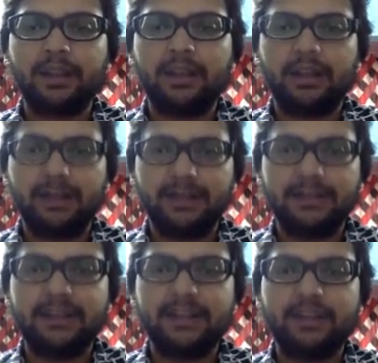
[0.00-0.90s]

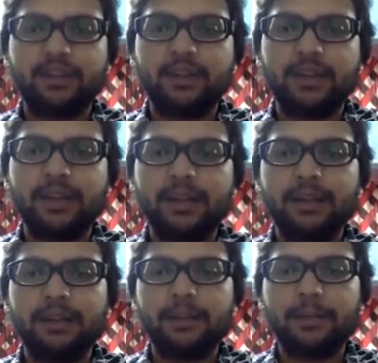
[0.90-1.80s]
considered to be a
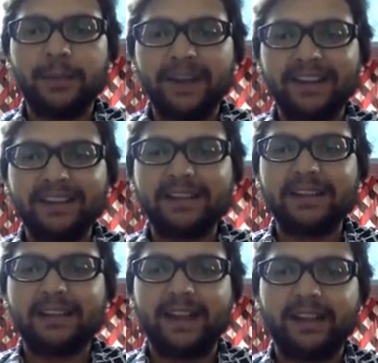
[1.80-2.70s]

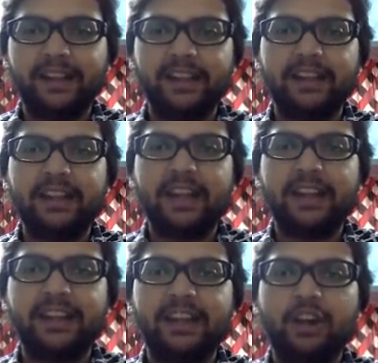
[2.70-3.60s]
patent category
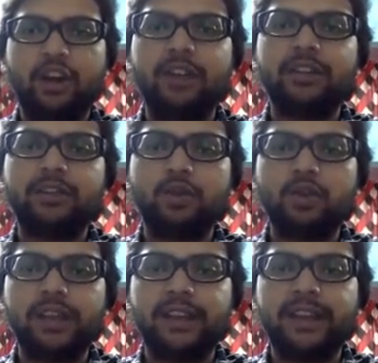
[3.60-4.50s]
idea, or
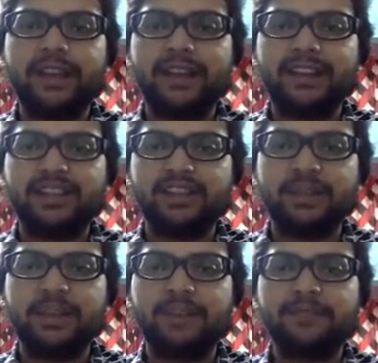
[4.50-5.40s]
those idea are
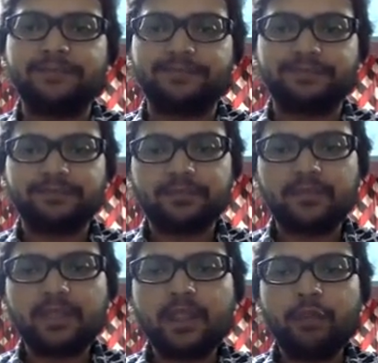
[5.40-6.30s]
eligible
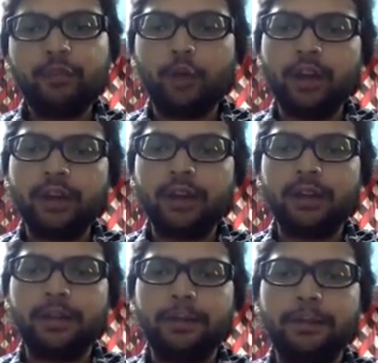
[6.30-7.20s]
for
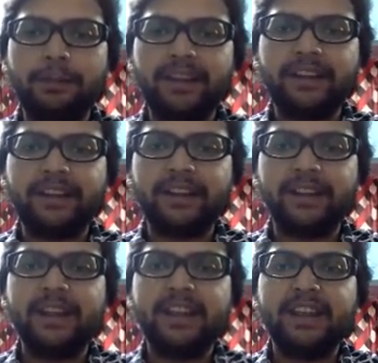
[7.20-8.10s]
patent.
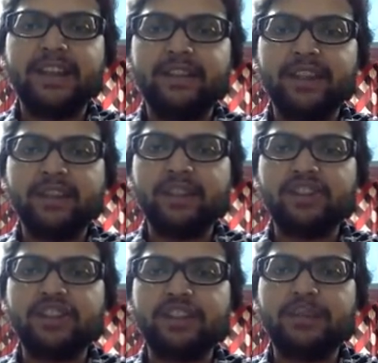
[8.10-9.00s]
Every
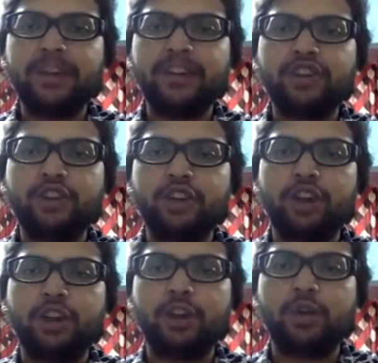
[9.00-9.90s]
invention made should
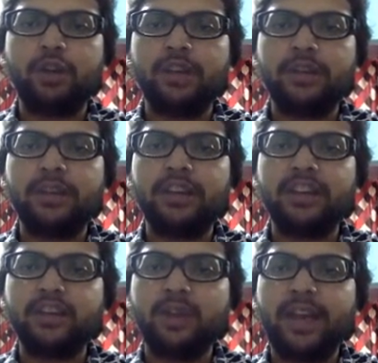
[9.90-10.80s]
not only be a
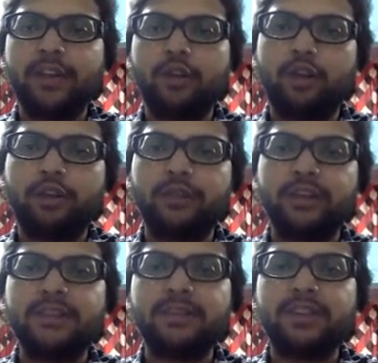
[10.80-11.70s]
new and
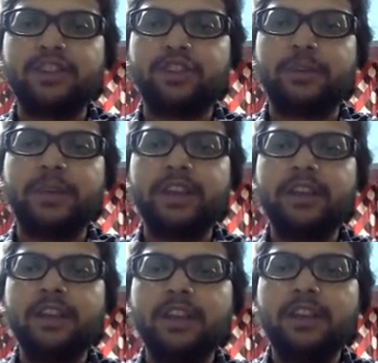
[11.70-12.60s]
non-obvious, but should be
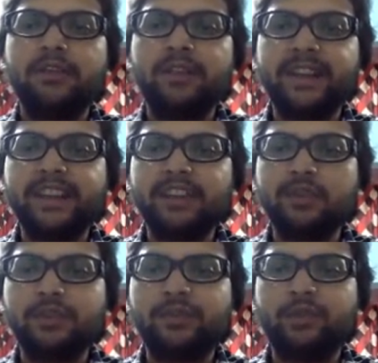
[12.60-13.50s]
very
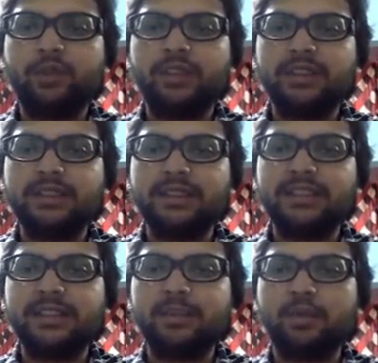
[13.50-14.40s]
useful. This
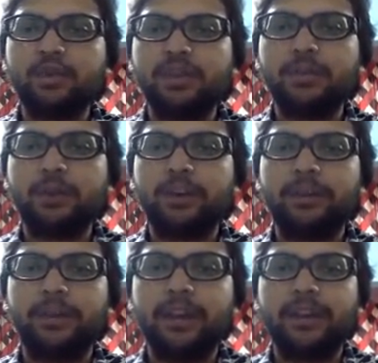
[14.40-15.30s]
is the most
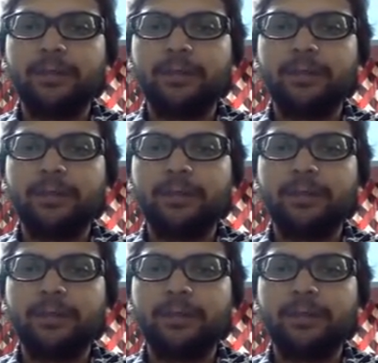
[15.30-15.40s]
important part.